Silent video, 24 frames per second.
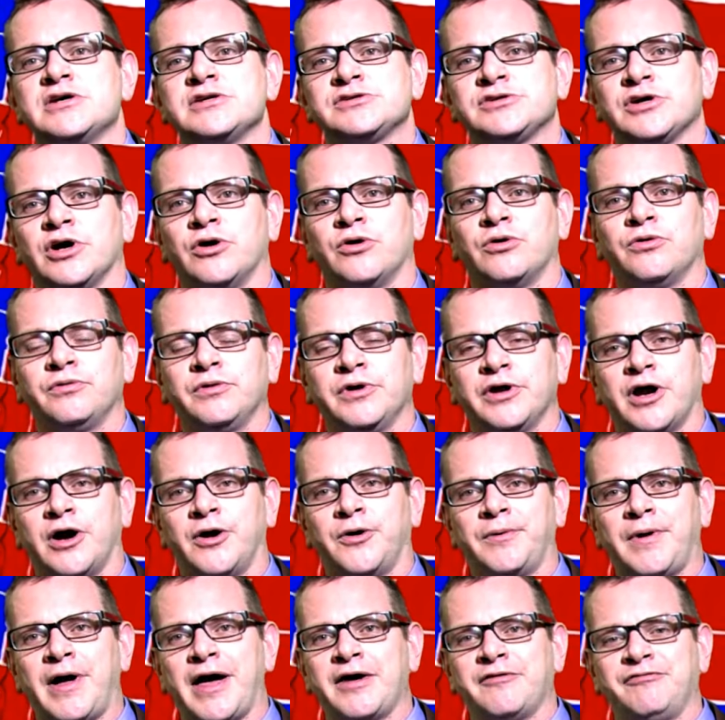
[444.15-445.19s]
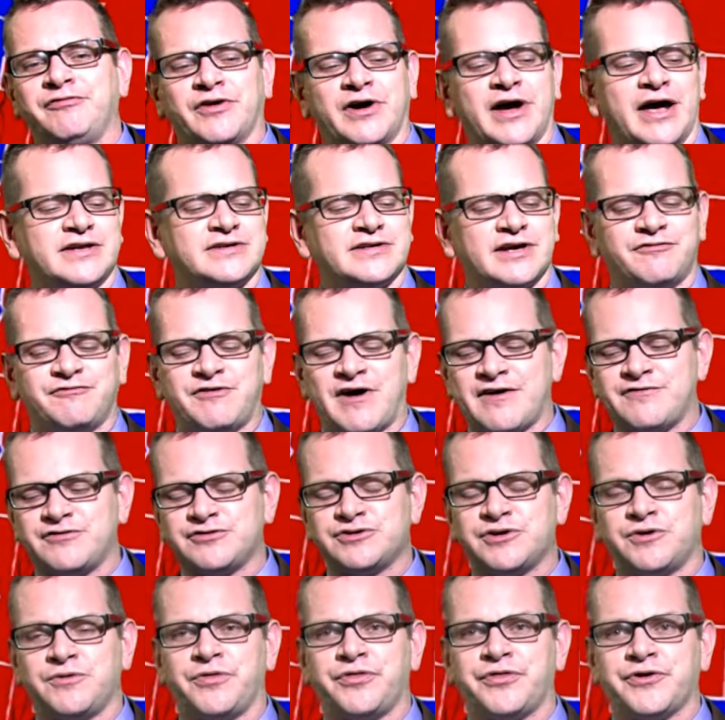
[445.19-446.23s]
So, you know, I forget, it's like
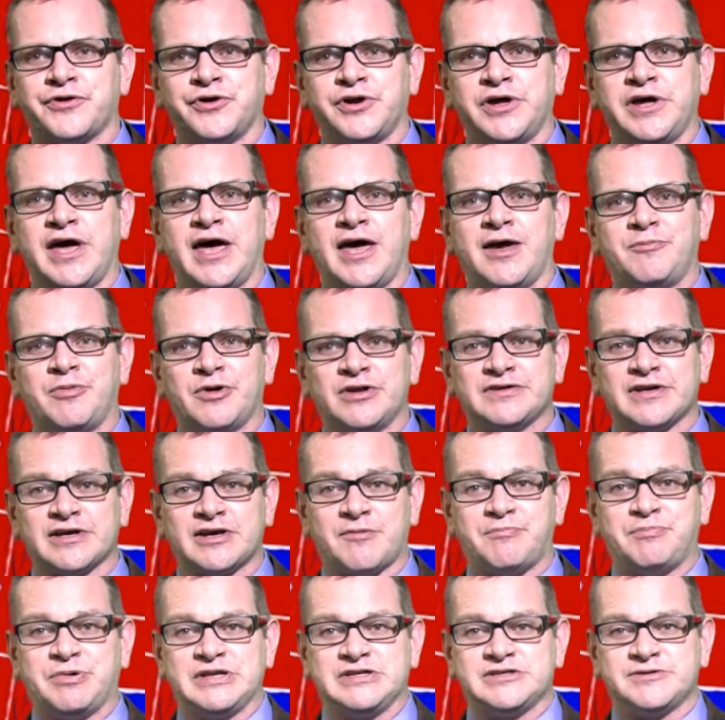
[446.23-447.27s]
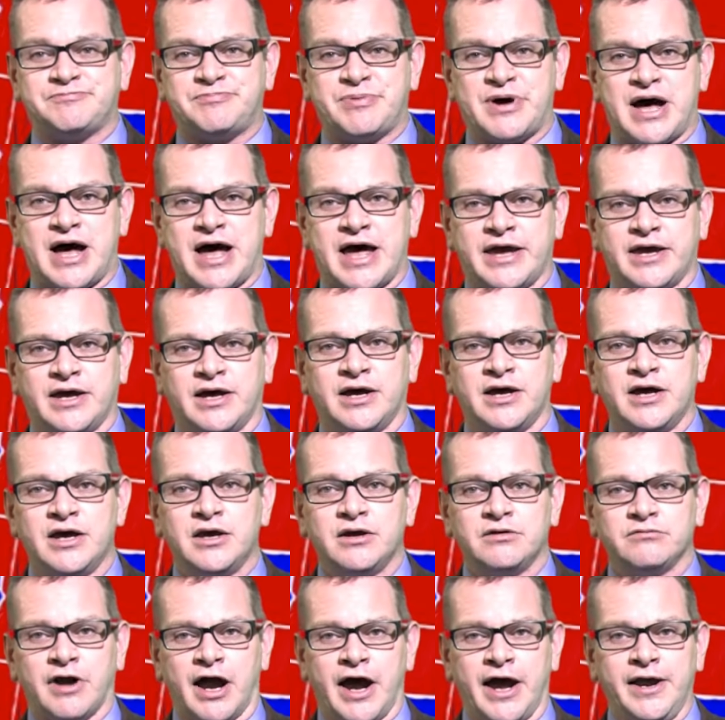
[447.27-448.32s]
538, but it's like a pizza pie,
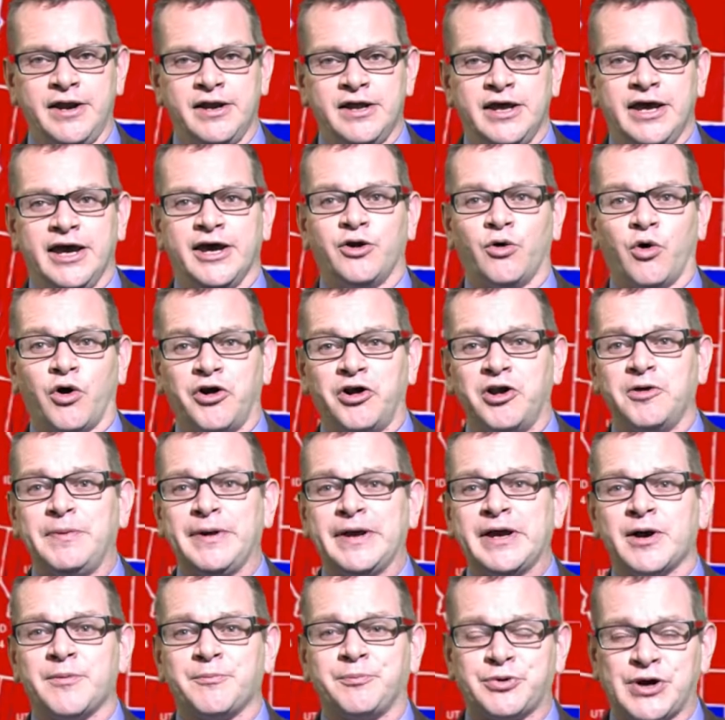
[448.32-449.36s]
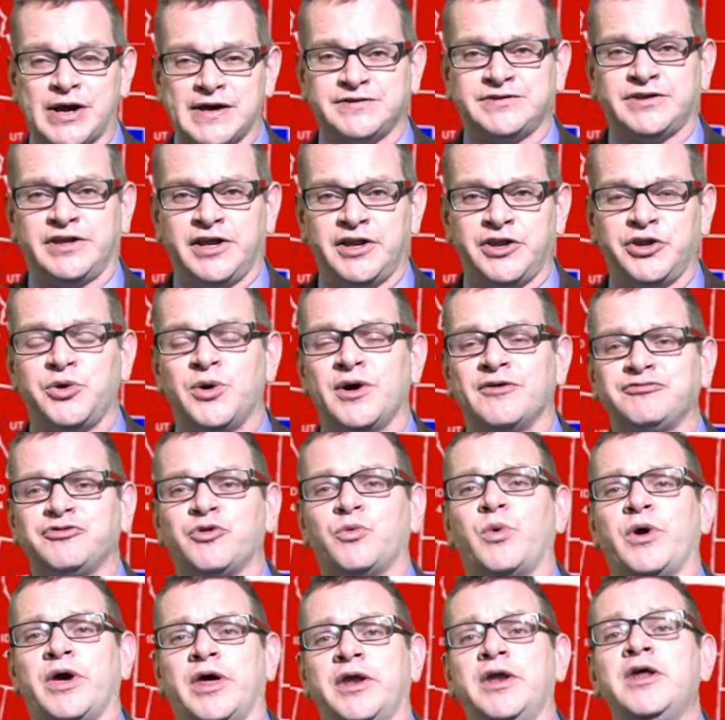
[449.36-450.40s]
right? In order to become president, you have
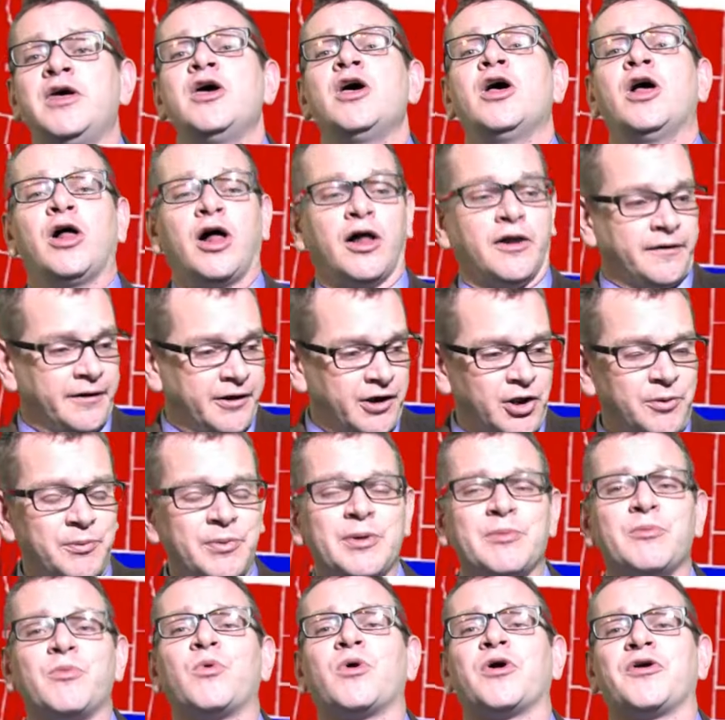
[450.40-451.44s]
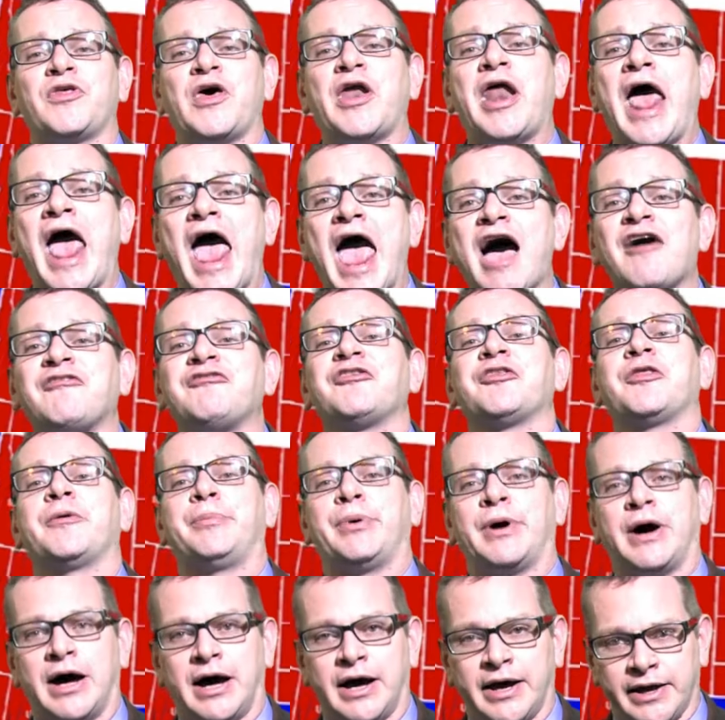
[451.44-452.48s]
to win a little bit more than half of the
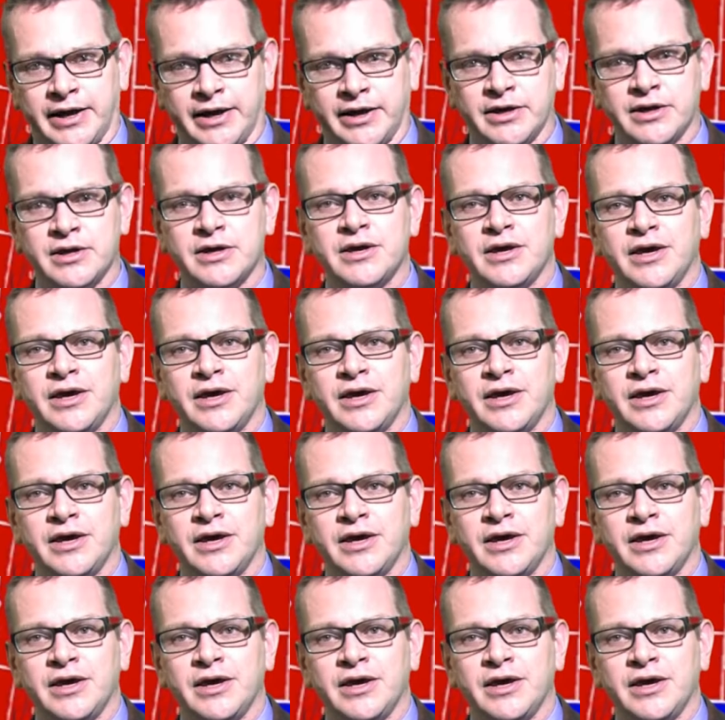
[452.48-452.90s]
pie.